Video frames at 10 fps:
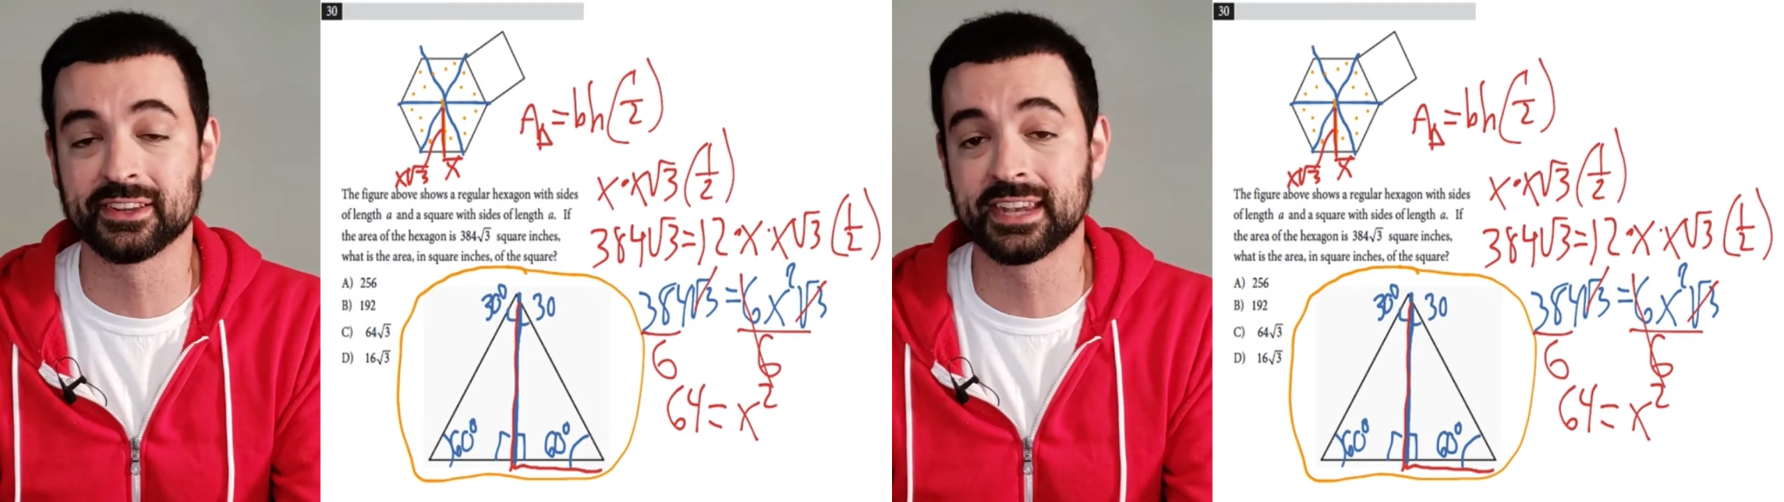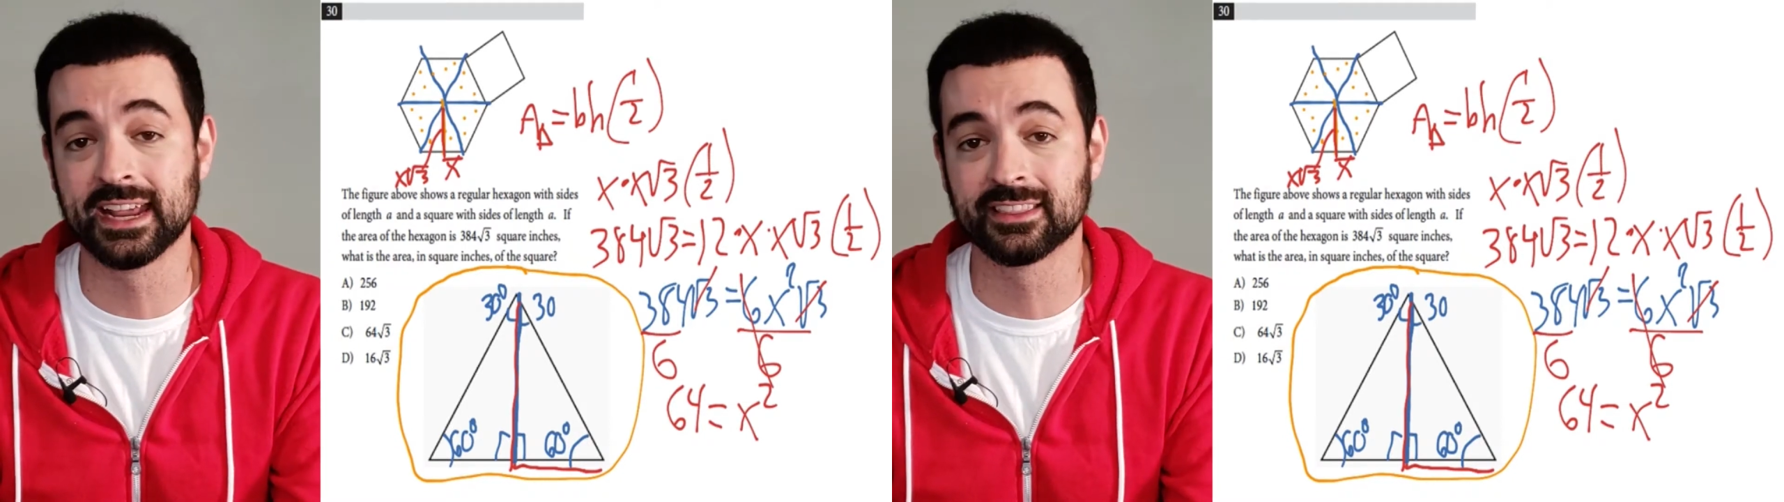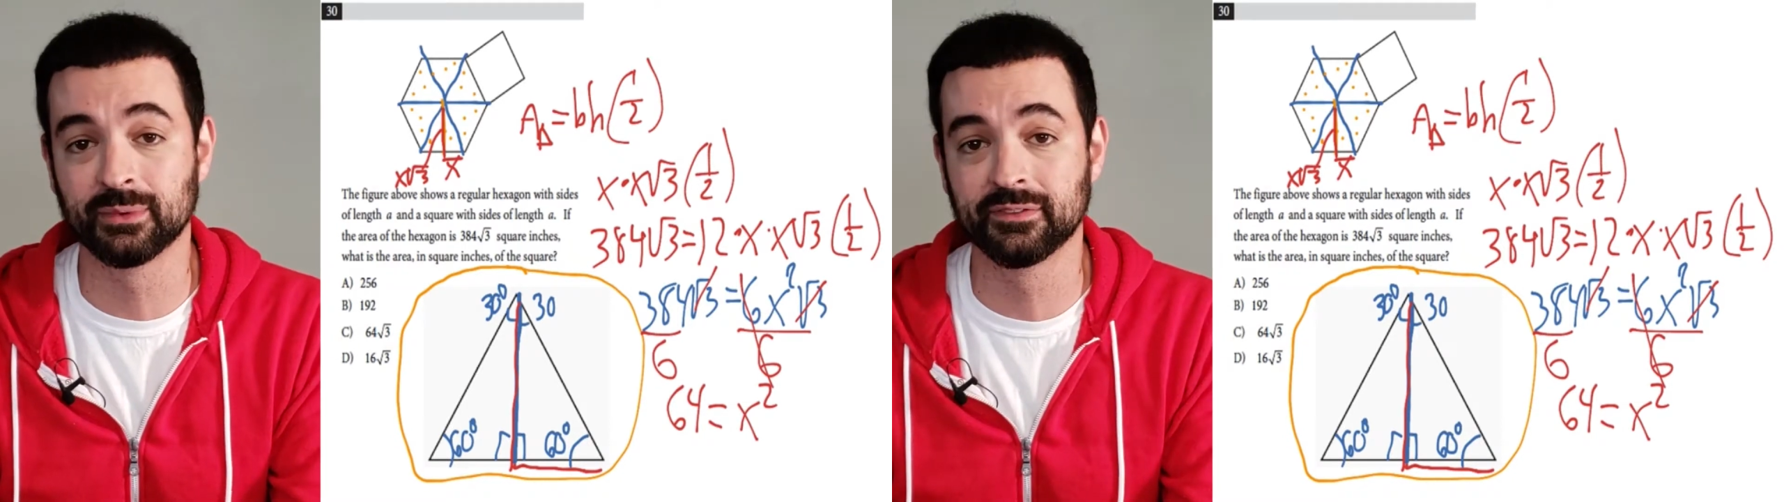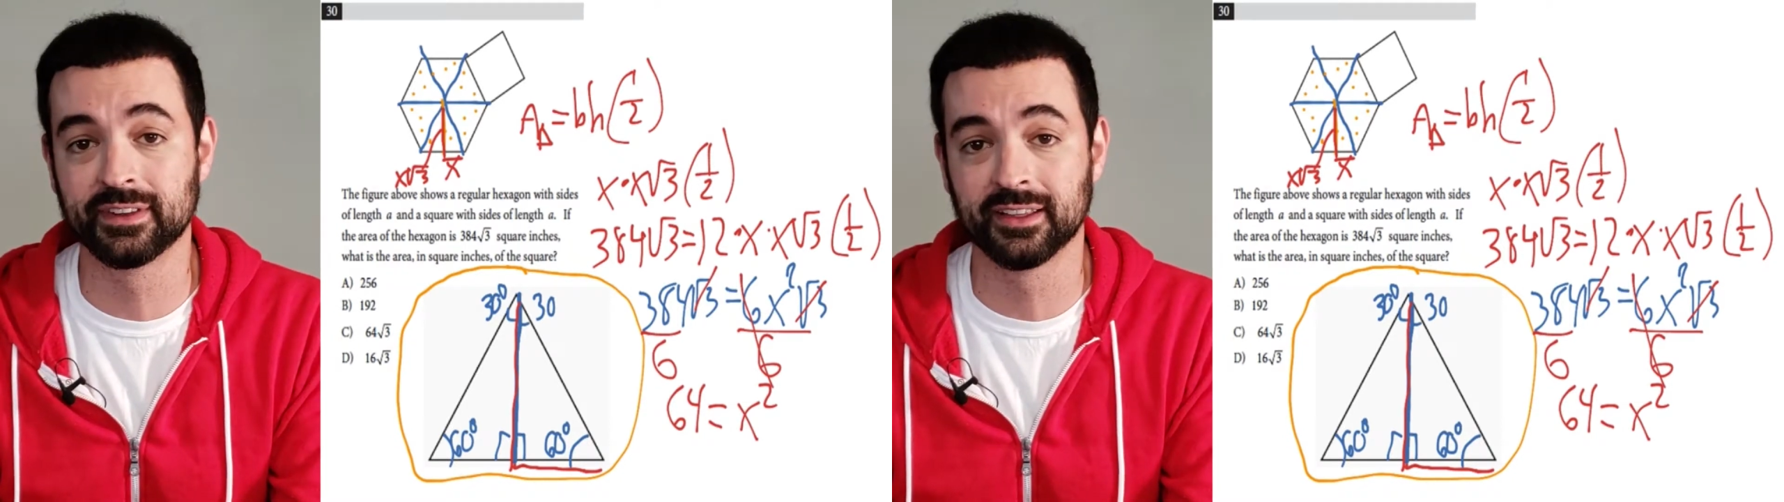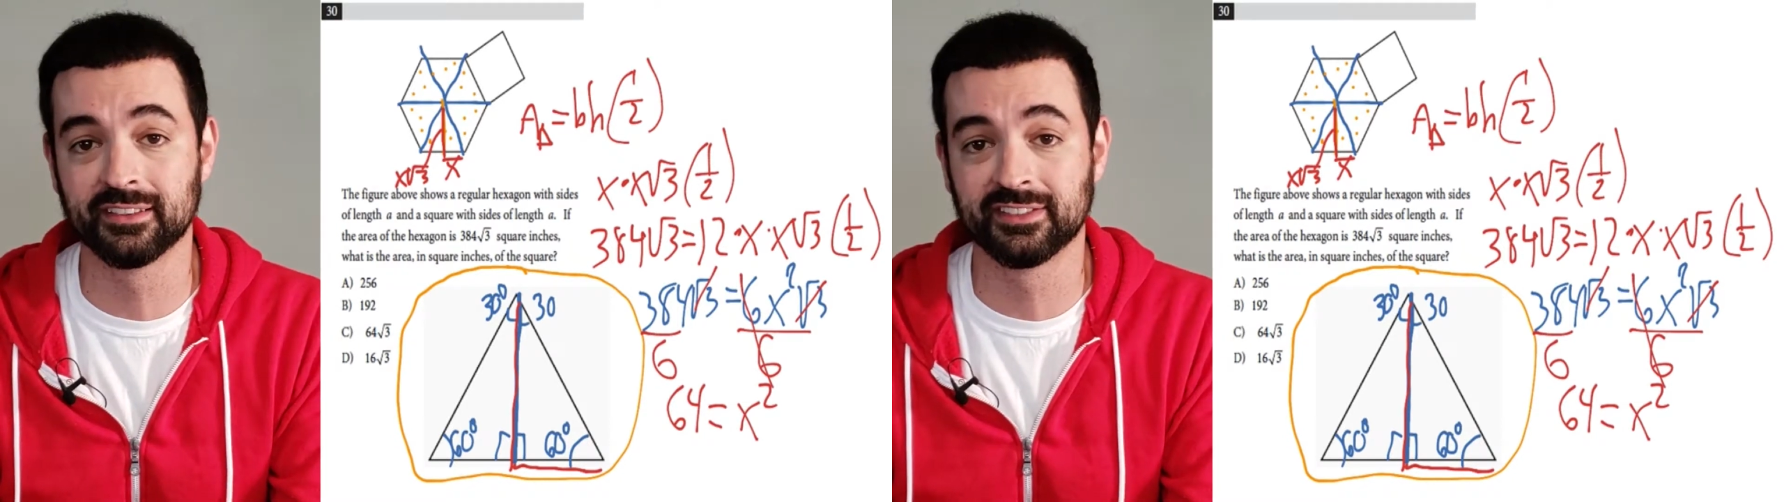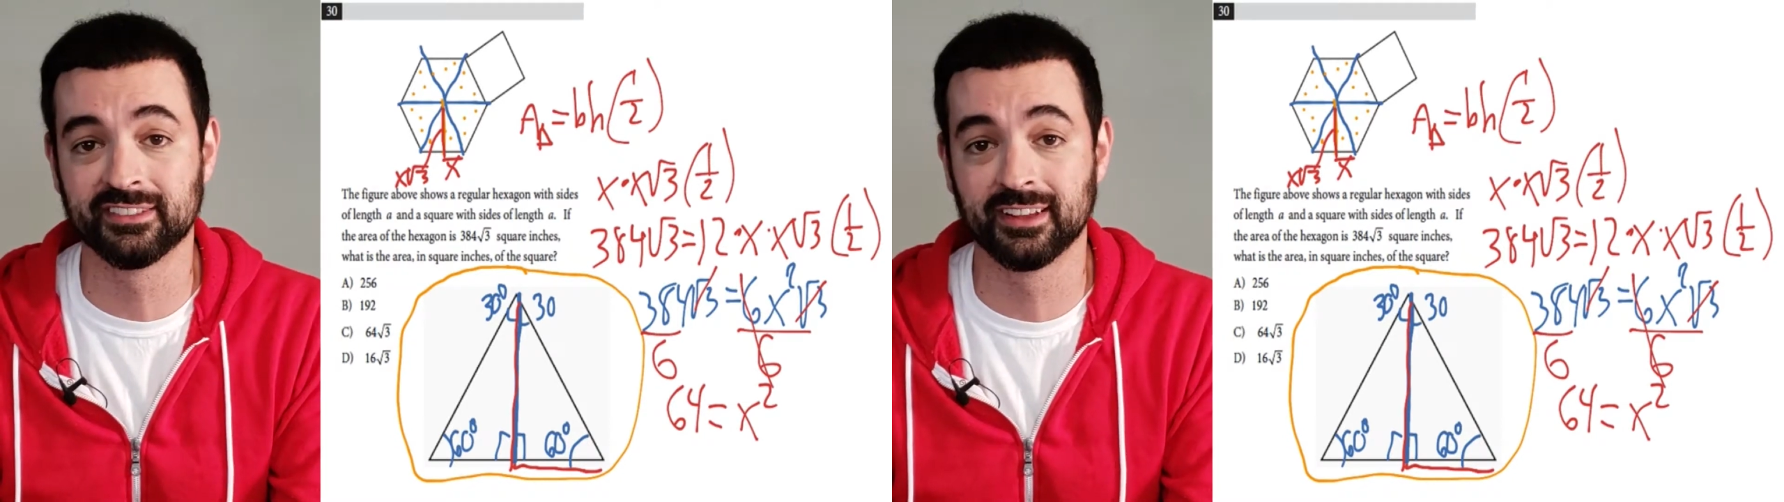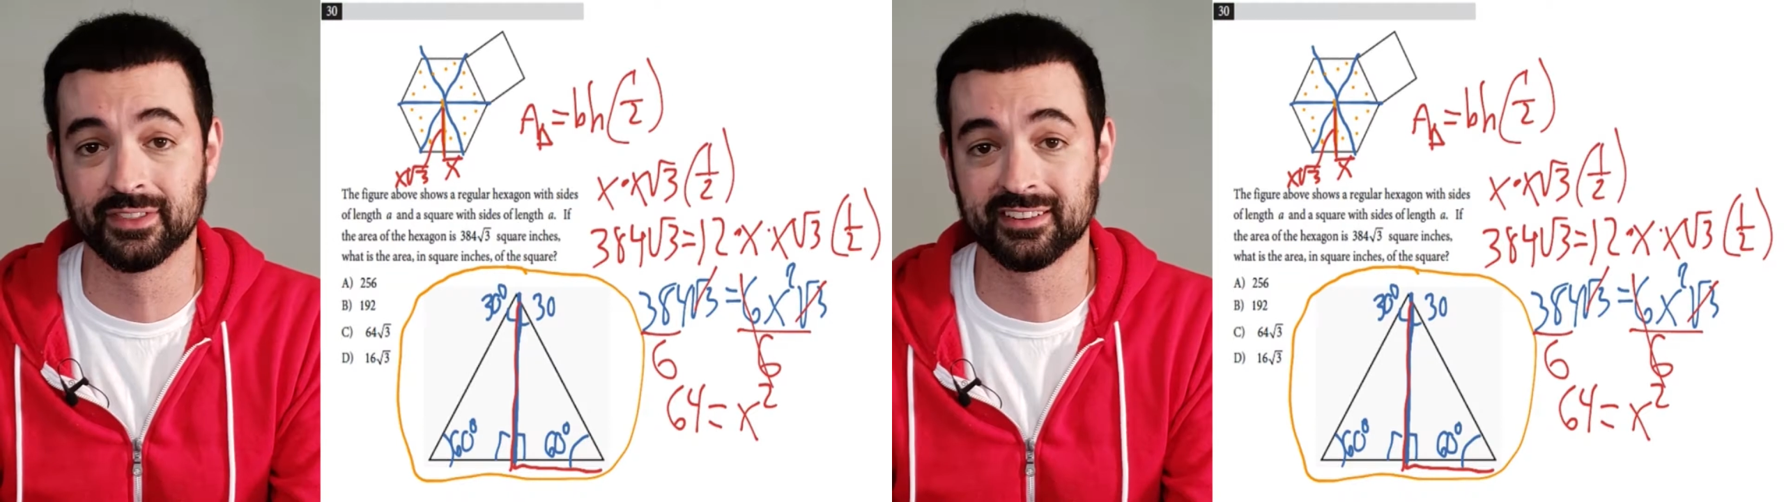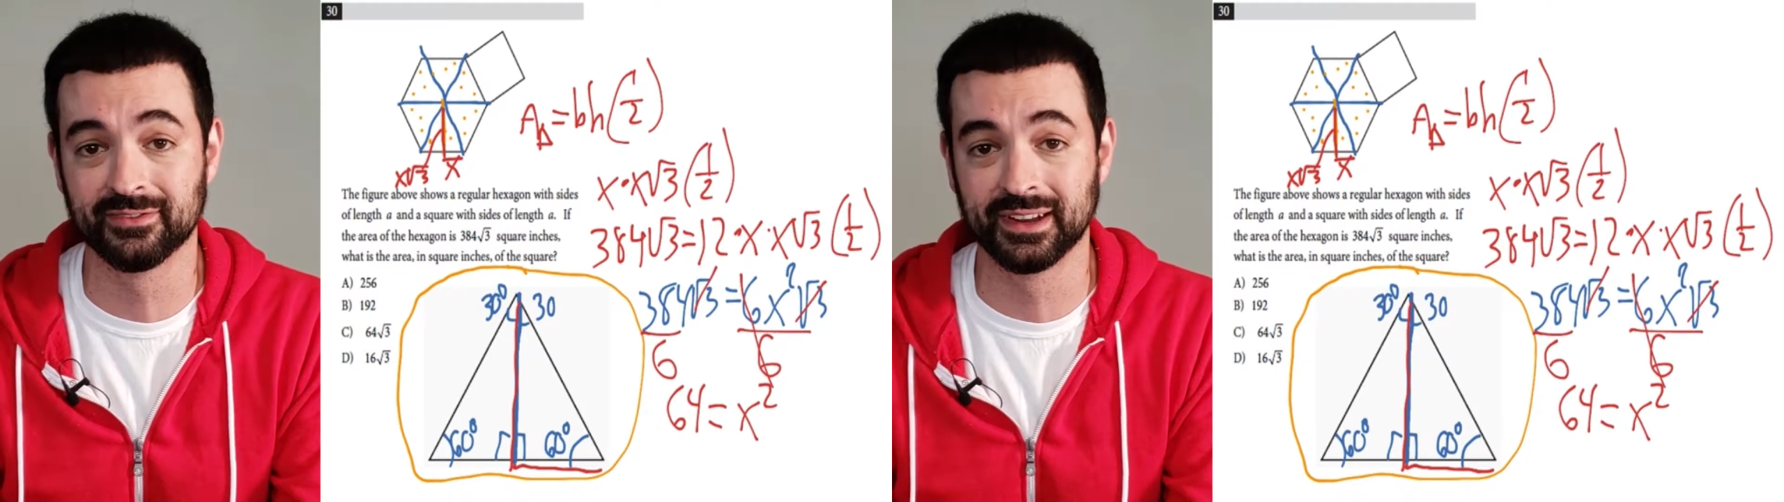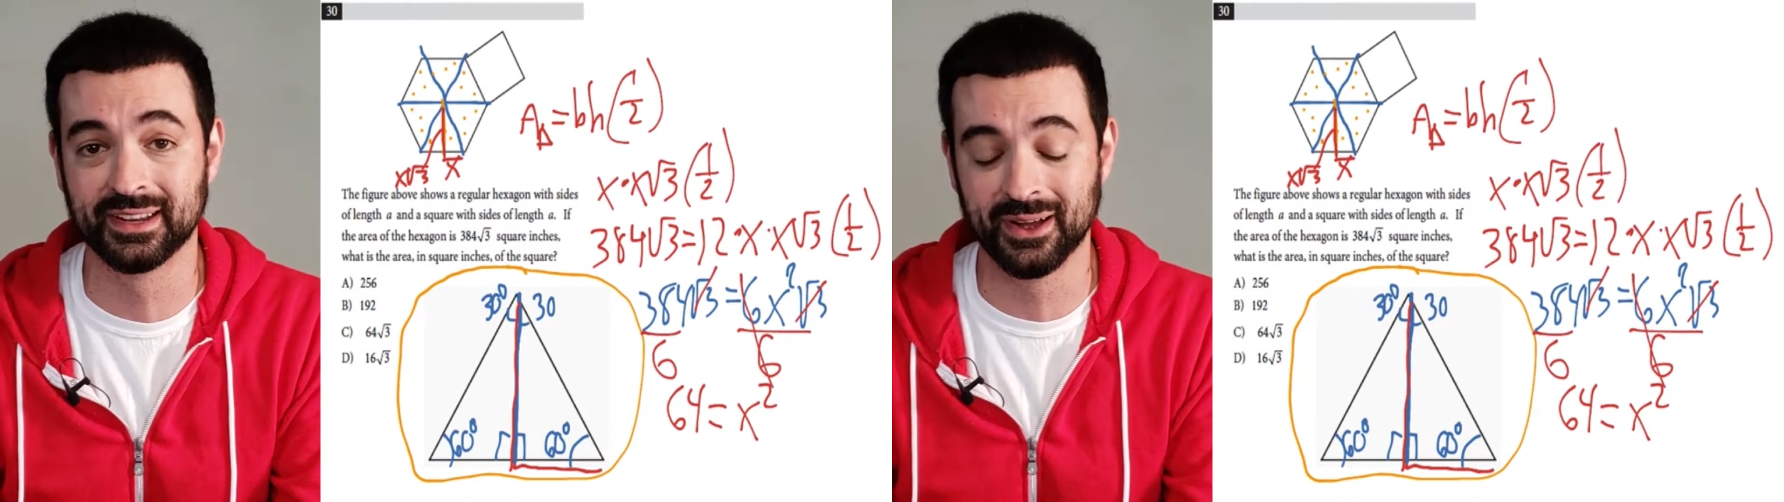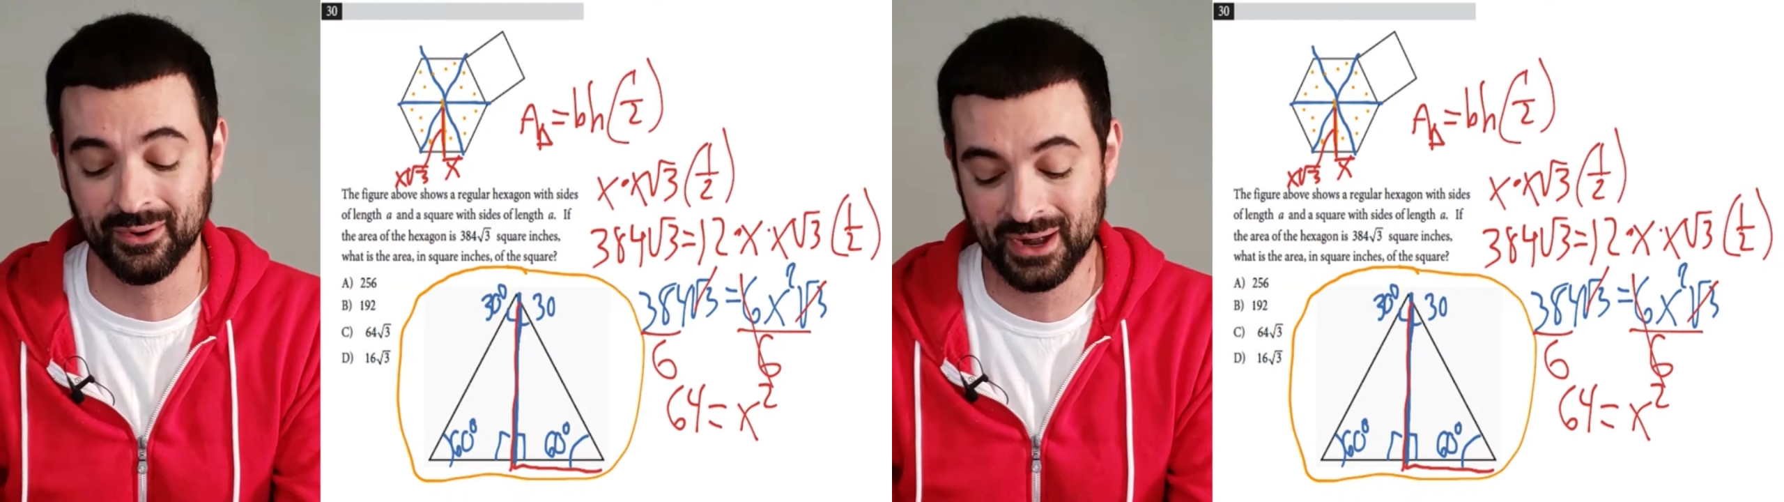take that we've done of this
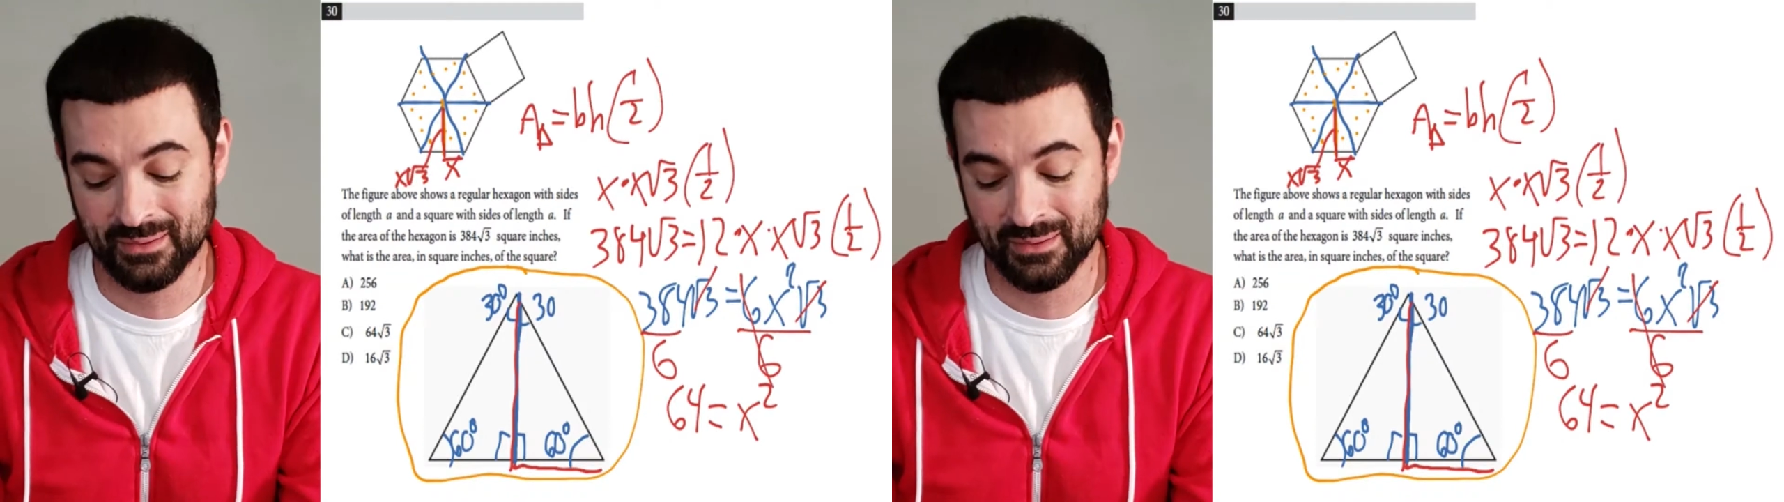video,